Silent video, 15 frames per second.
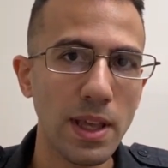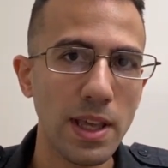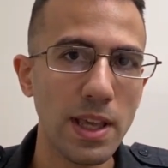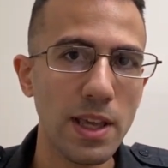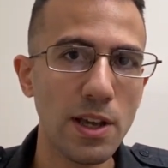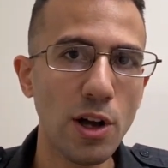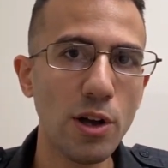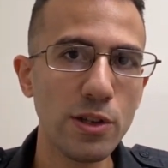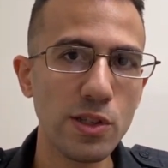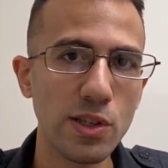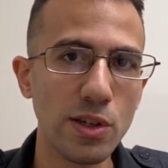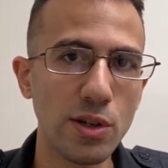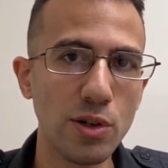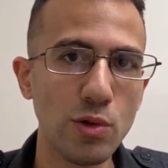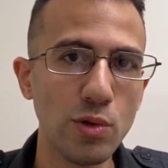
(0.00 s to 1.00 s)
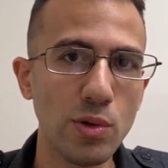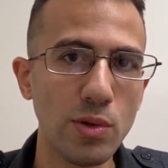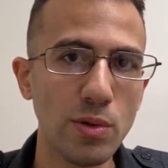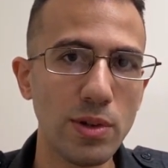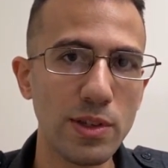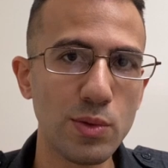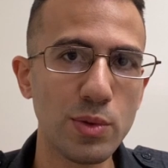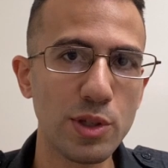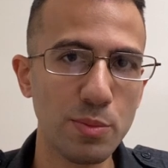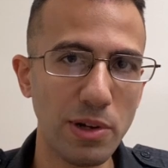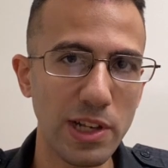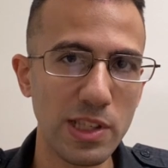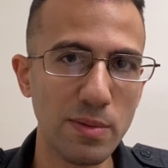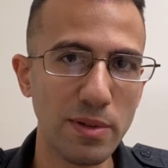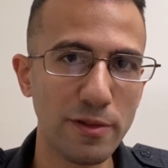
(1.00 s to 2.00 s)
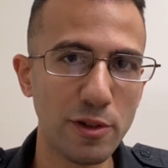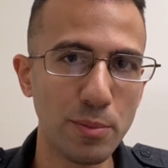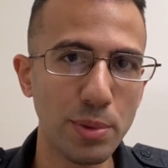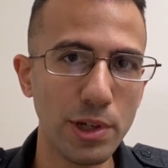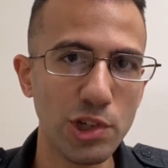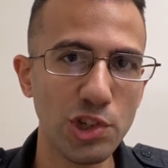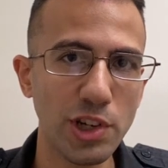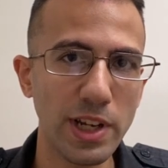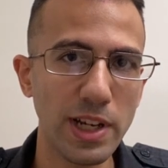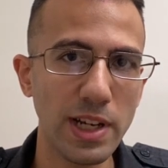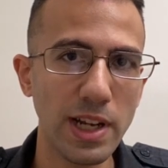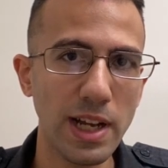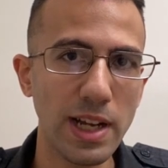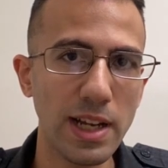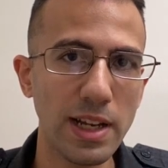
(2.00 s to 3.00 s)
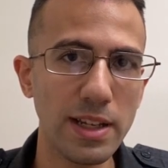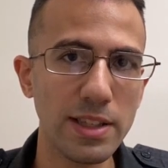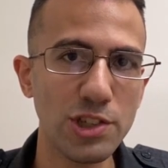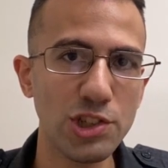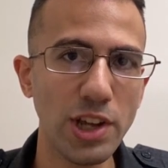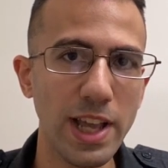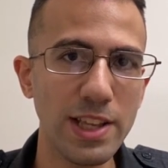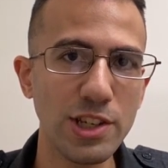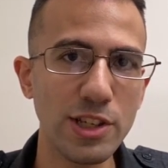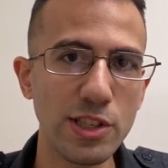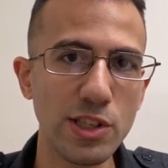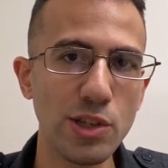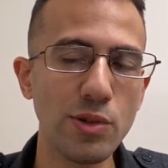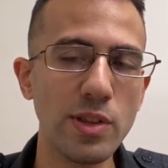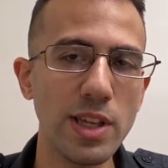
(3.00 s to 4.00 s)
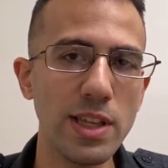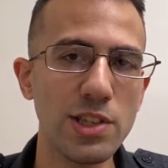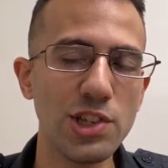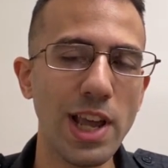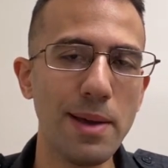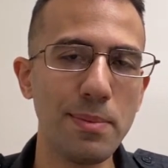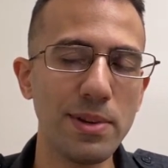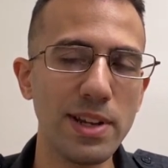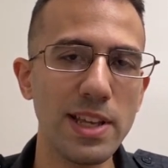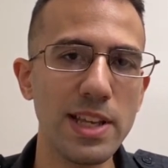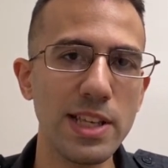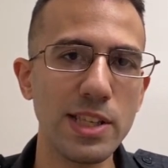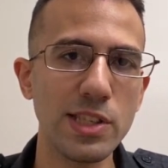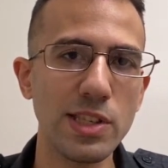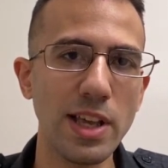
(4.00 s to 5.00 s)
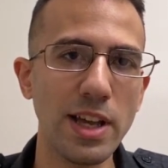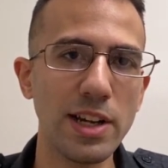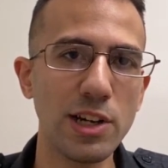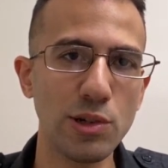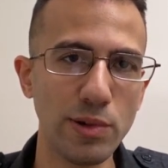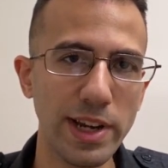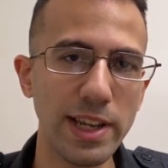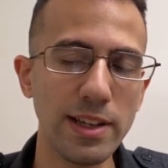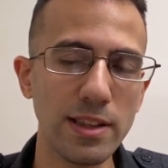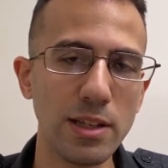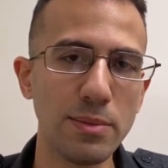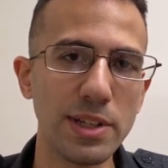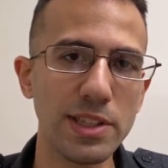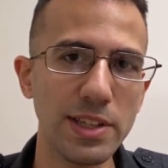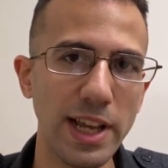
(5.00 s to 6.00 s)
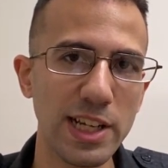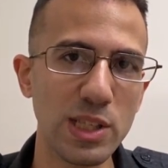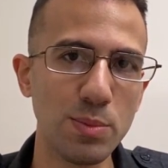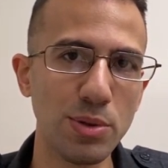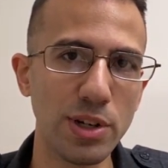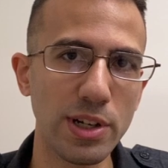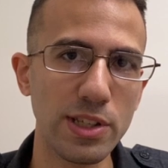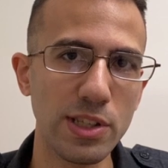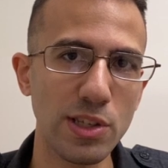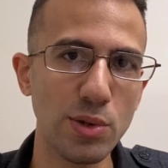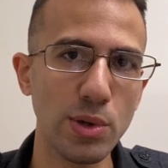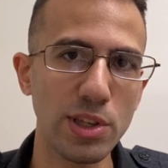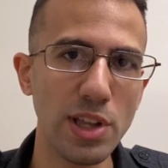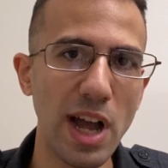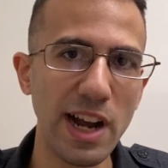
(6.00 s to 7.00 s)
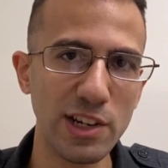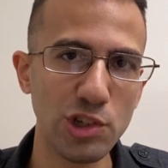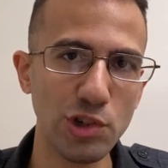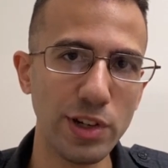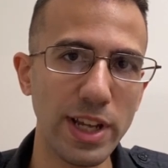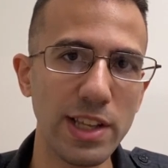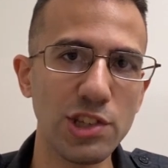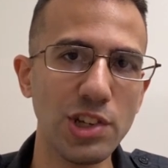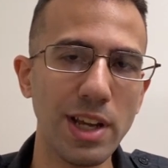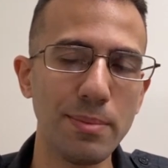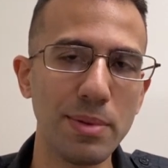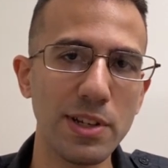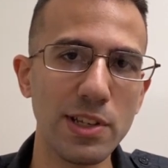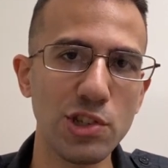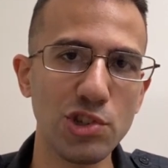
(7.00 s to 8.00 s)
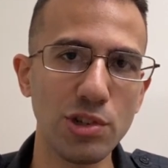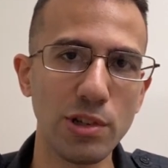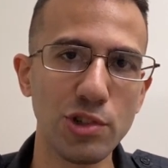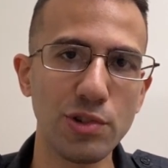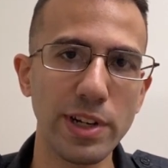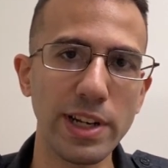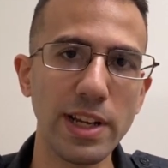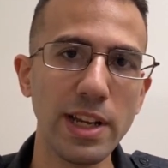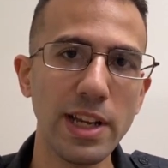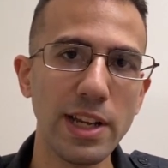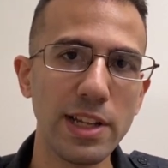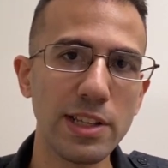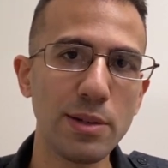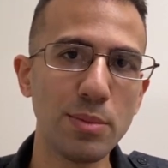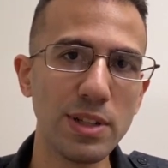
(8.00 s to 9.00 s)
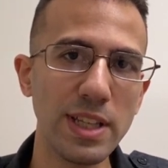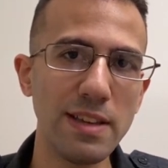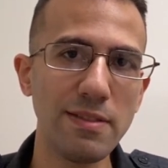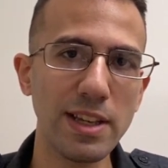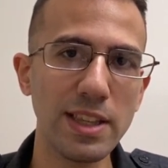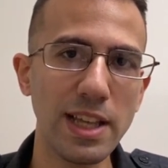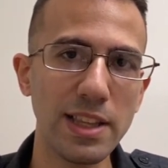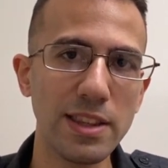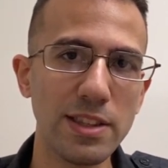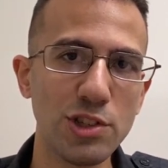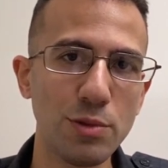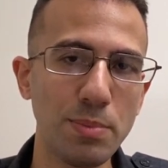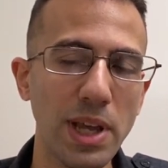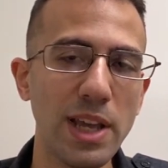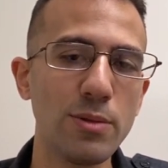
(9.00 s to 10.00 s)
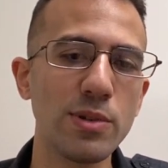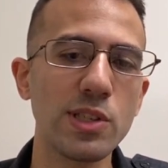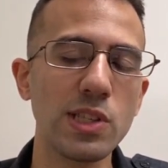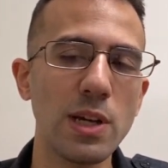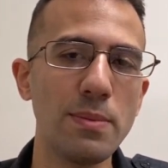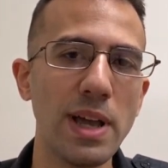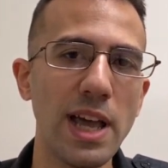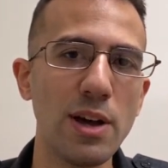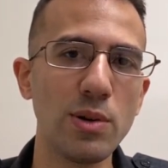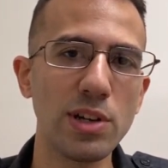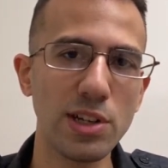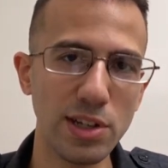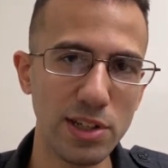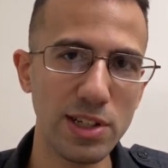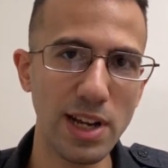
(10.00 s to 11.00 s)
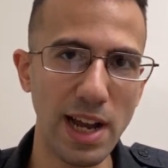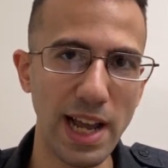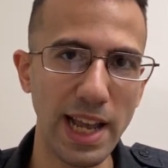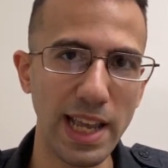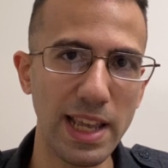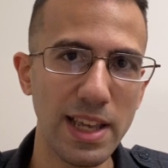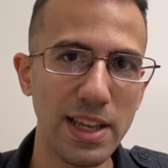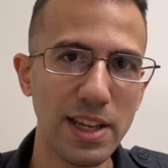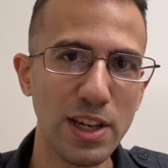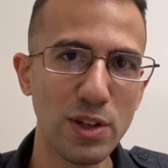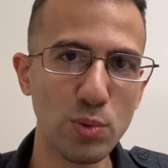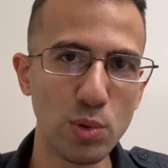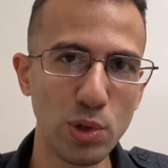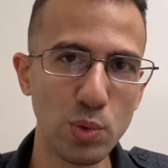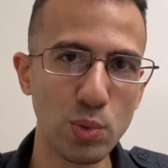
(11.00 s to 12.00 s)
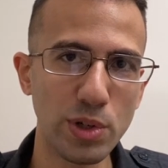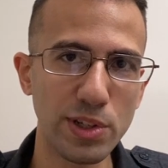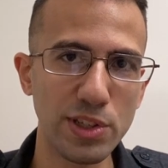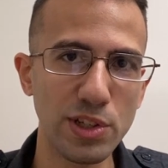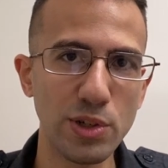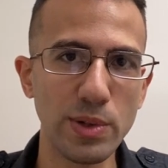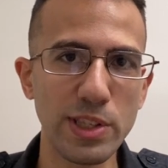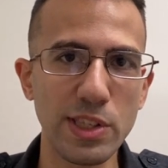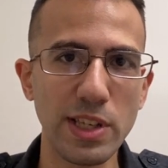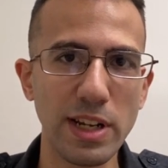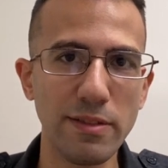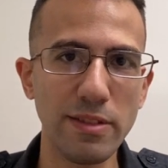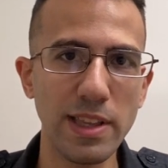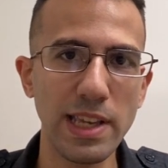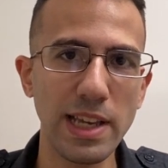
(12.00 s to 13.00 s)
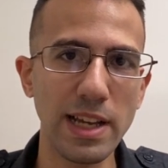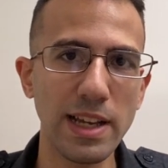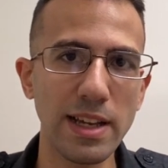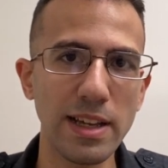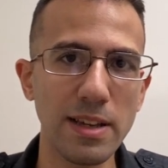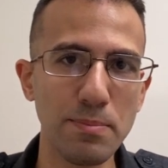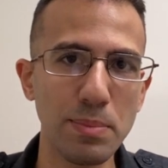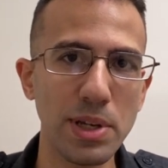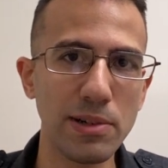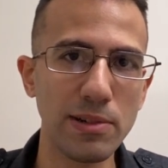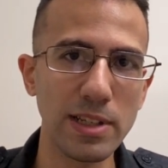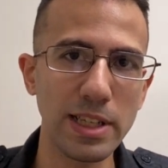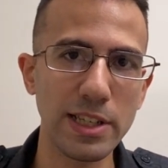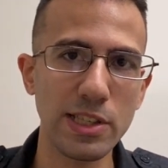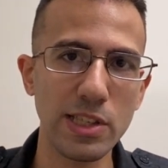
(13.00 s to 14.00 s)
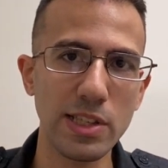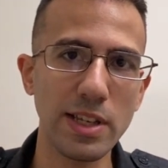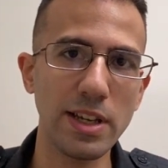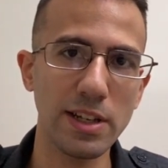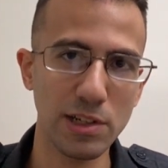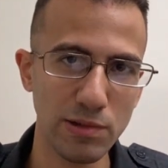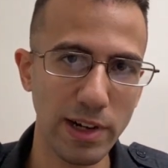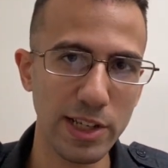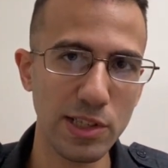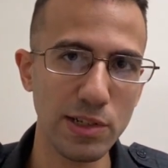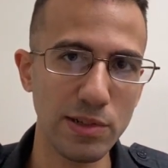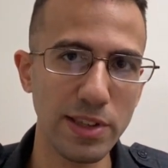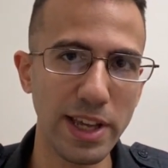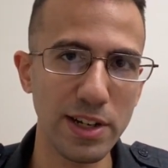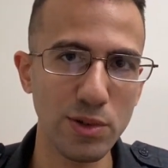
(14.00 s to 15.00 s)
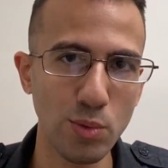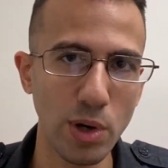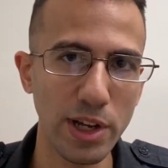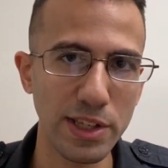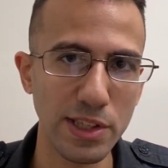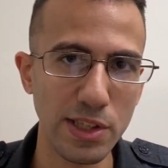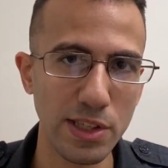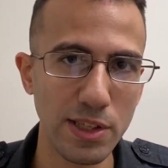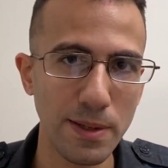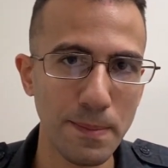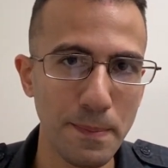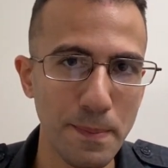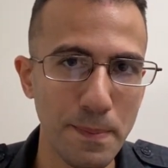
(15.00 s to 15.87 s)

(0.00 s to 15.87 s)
He also is responsible for pushing changes to the Japanese curriculum and textbooks to indoctrinate Japanese children to believing that Japan was somehow a good guy in World War II instead of the imperialist aggressor that it was.